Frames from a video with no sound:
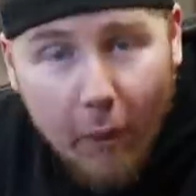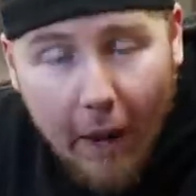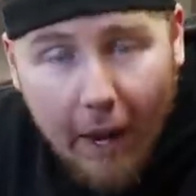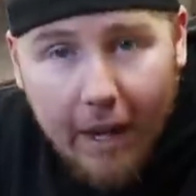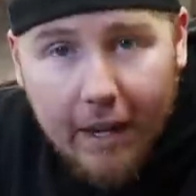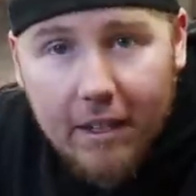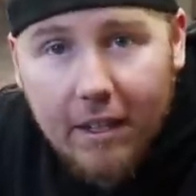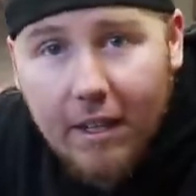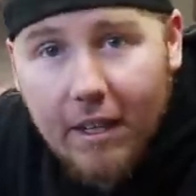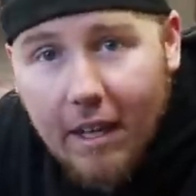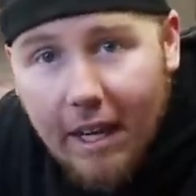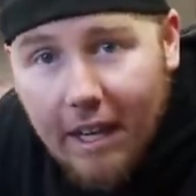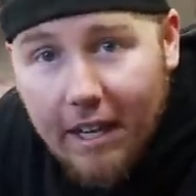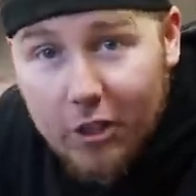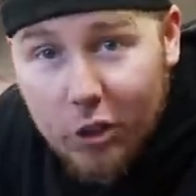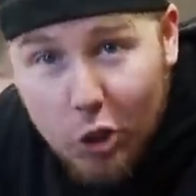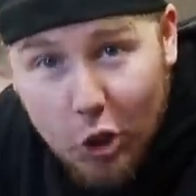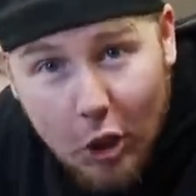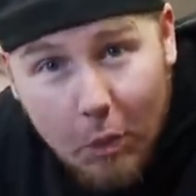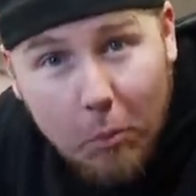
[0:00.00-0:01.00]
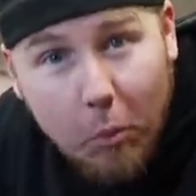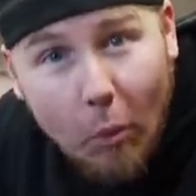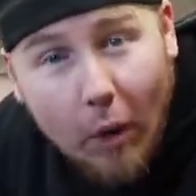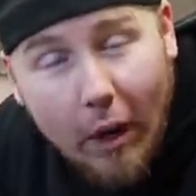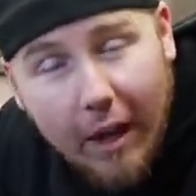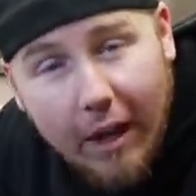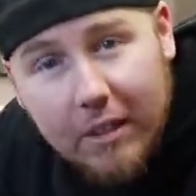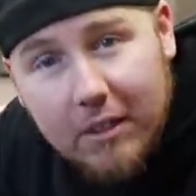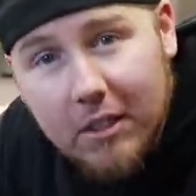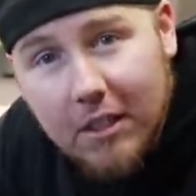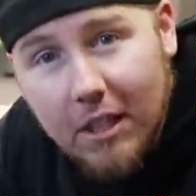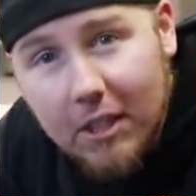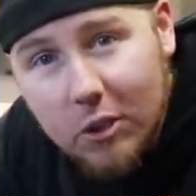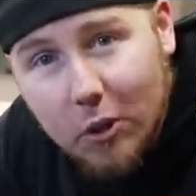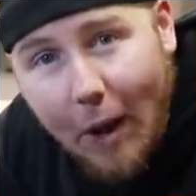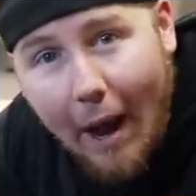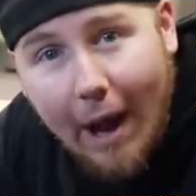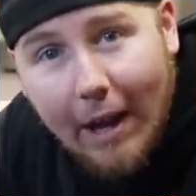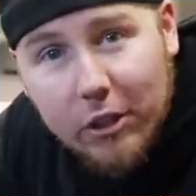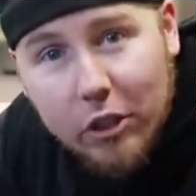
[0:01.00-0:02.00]
way and a cheap way to get
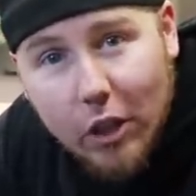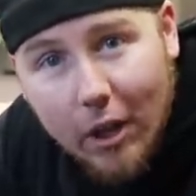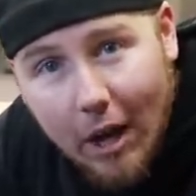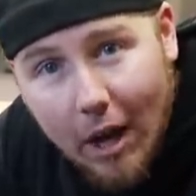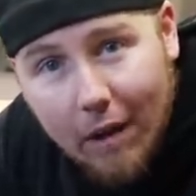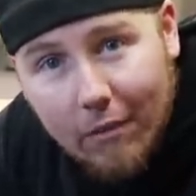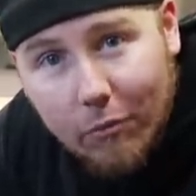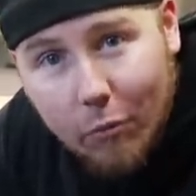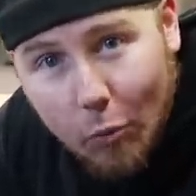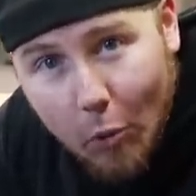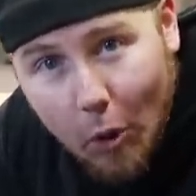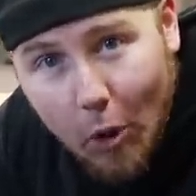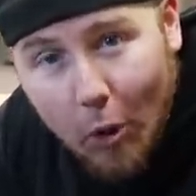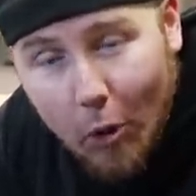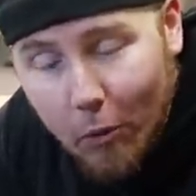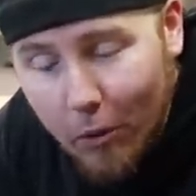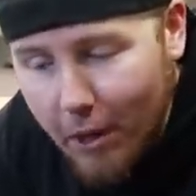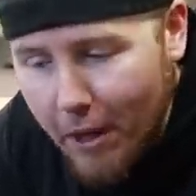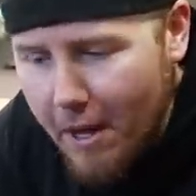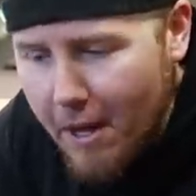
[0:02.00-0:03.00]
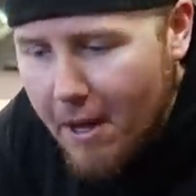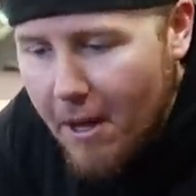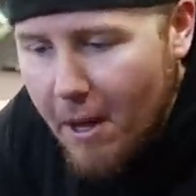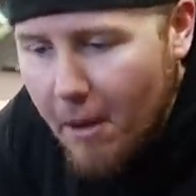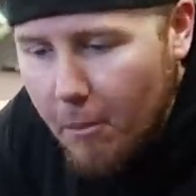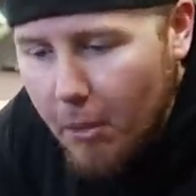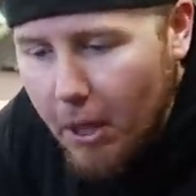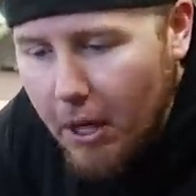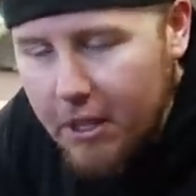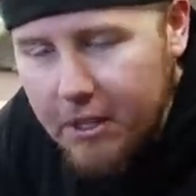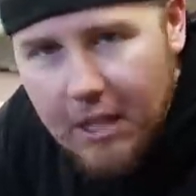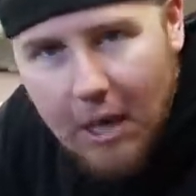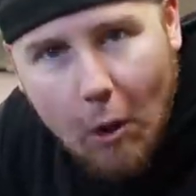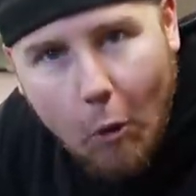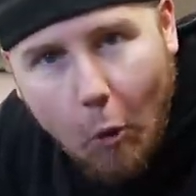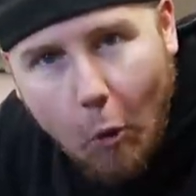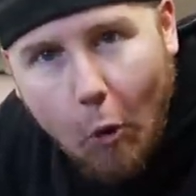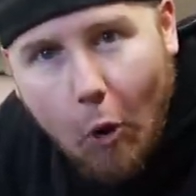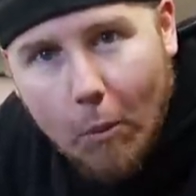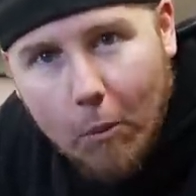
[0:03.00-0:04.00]
traction off-road, but it is a
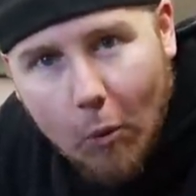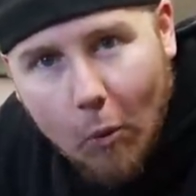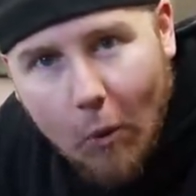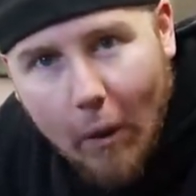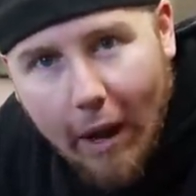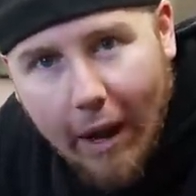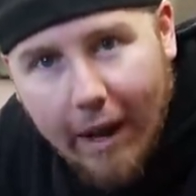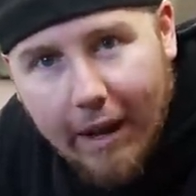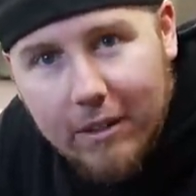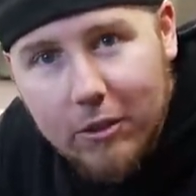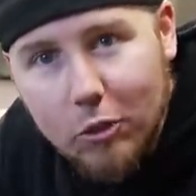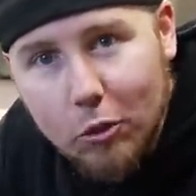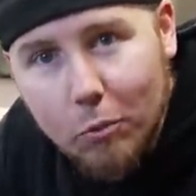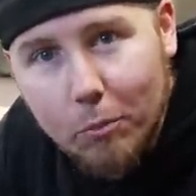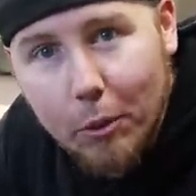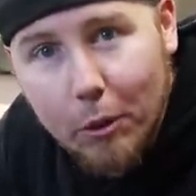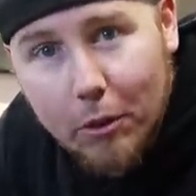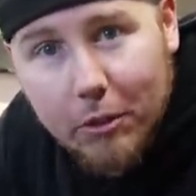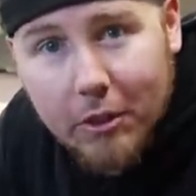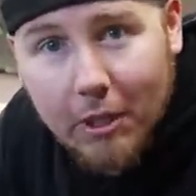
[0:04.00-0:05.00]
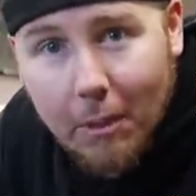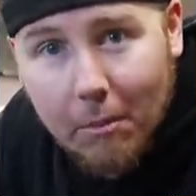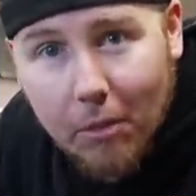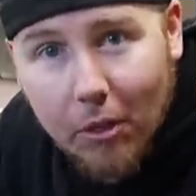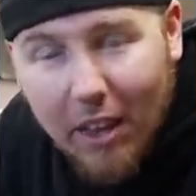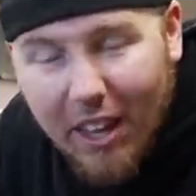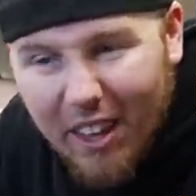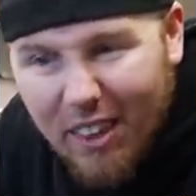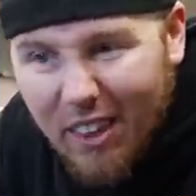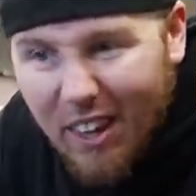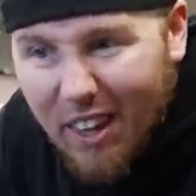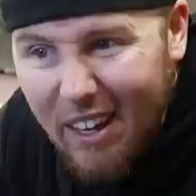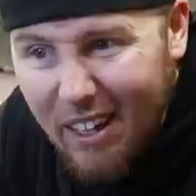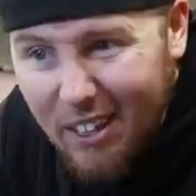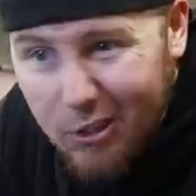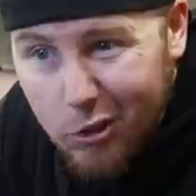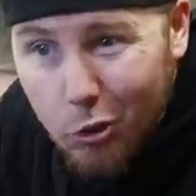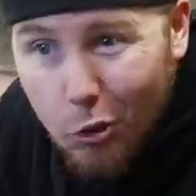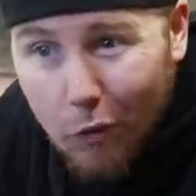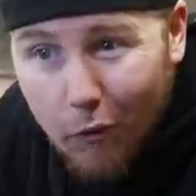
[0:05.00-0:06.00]
horrible way to build something that
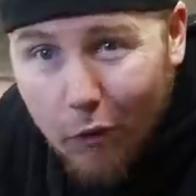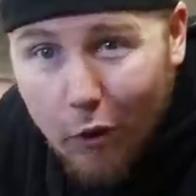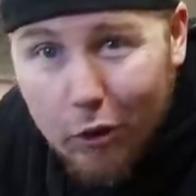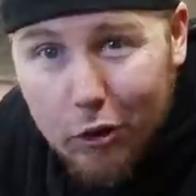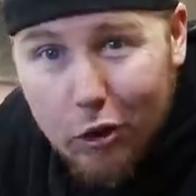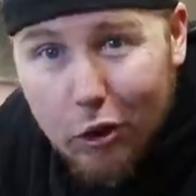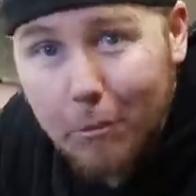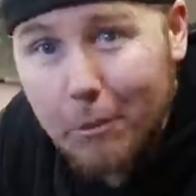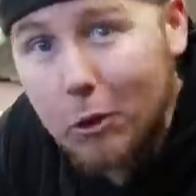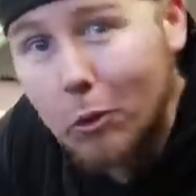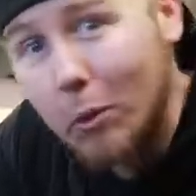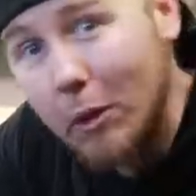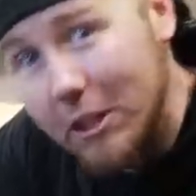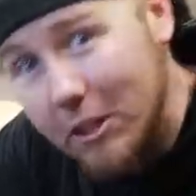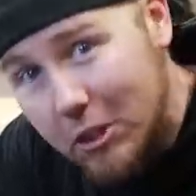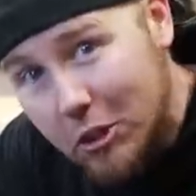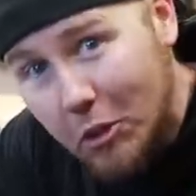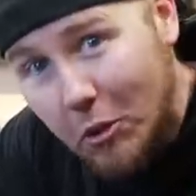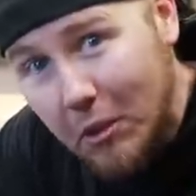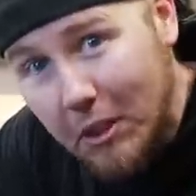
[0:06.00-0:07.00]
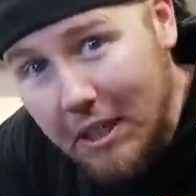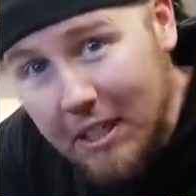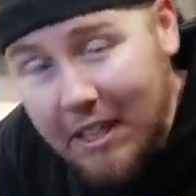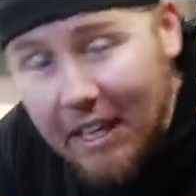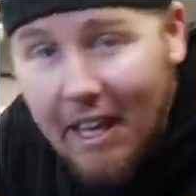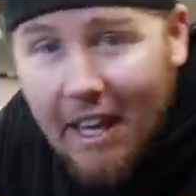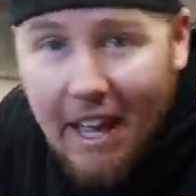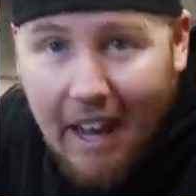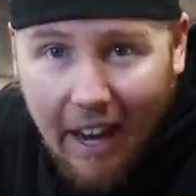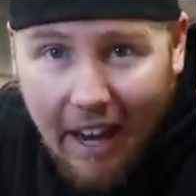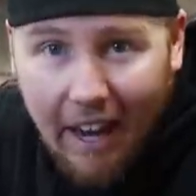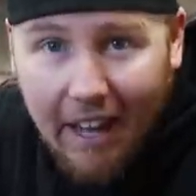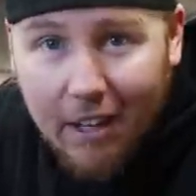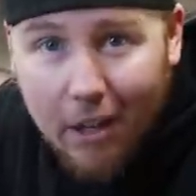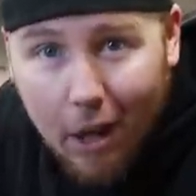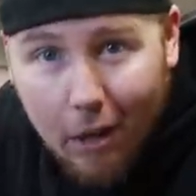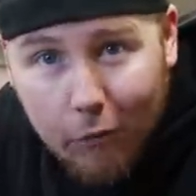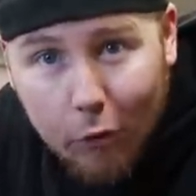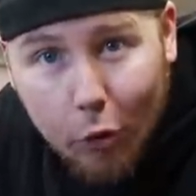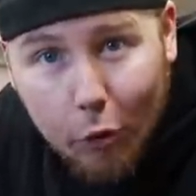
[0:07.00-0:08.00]
is universal between street and
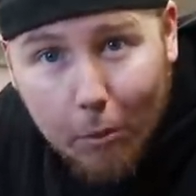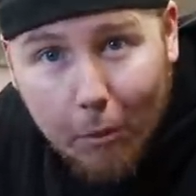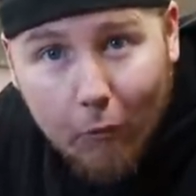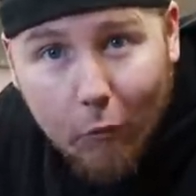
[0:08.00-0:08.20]
off-road